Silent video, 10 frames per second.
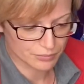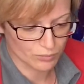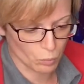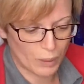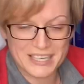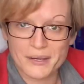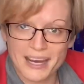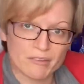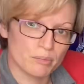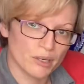when you
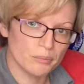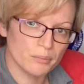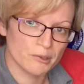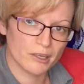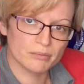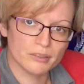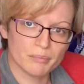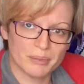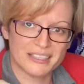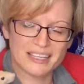have a problem crop up,
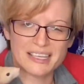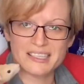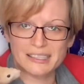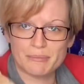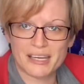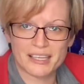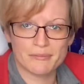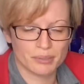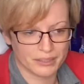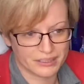because actually by that
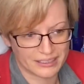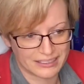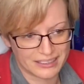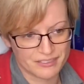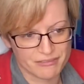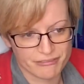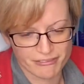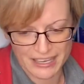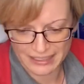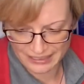point it is
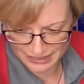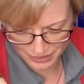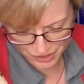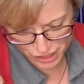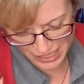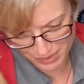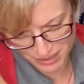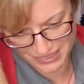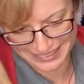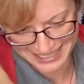fairly
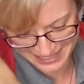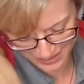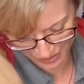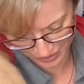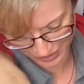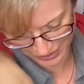unanimously in